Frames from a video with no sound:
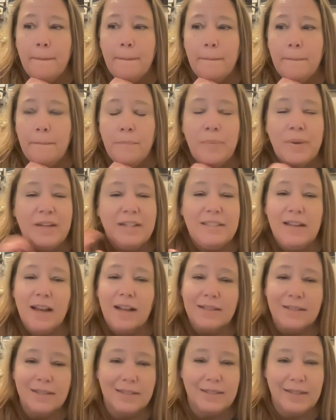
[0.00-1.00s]
but it's
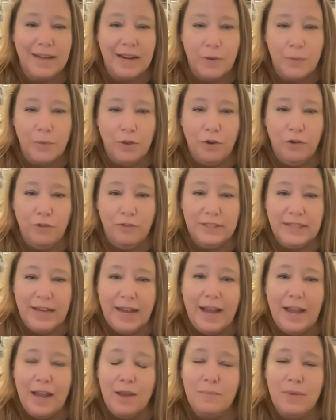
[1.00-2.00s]
not sustainable over
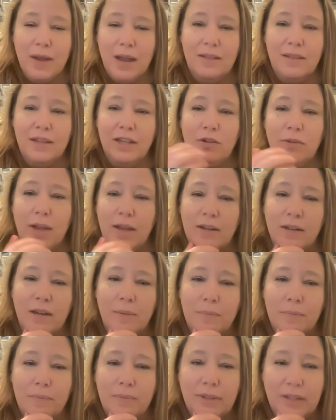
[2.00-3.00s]
time. And then you end
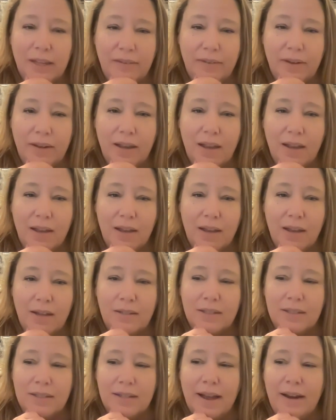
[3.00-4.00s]
up leaving it and
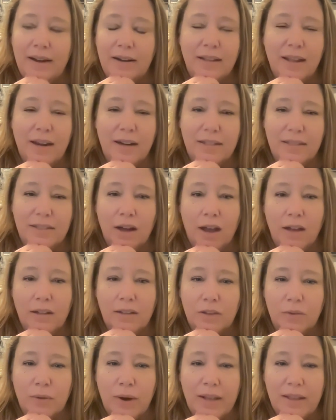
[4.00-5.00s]
deciding that it's not
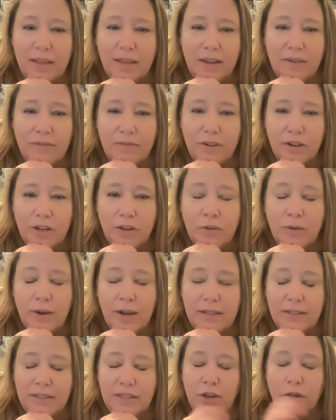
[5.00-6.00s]
the right thing for you.
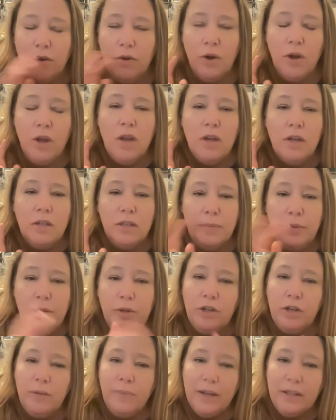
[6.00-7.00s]
And so the
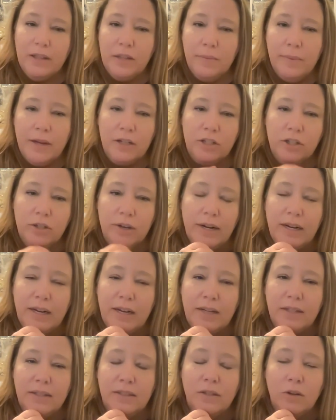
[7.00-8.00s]
beauty about the
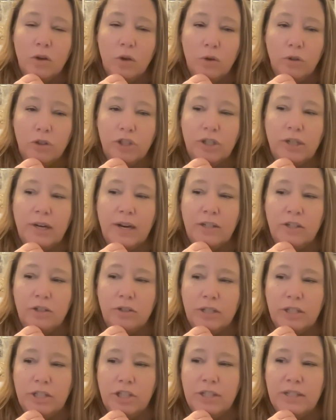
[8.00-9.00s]
Mediterranean culture and
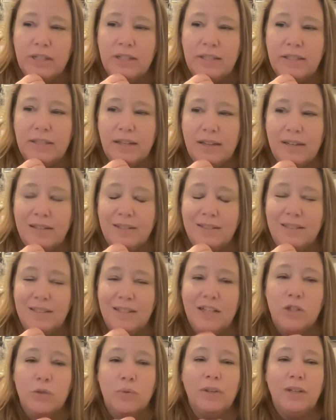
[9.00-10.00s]
traditions is
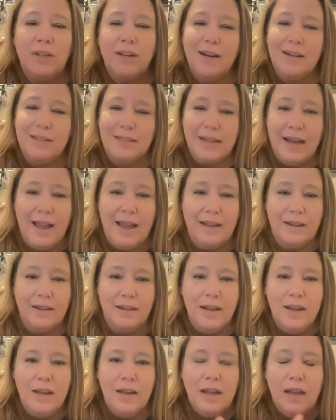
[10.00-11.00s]
it's really not a diet.
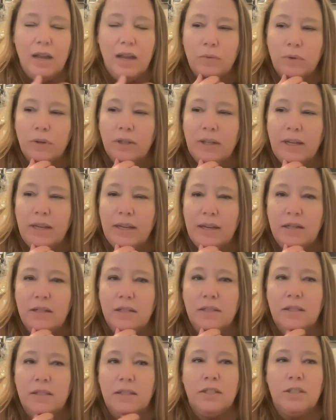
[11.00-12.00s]
It really
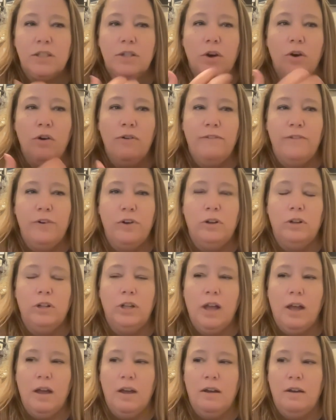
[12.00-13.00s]
is so full
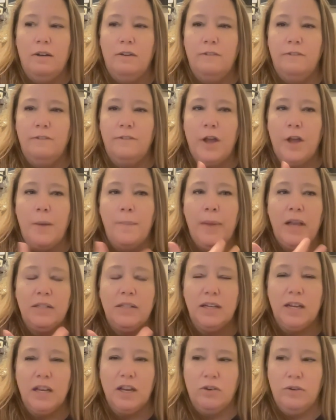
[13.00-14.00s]
of
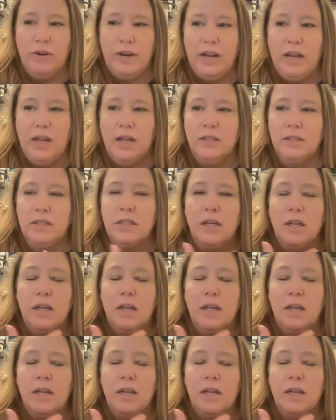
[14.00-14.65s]
amazing ingredients,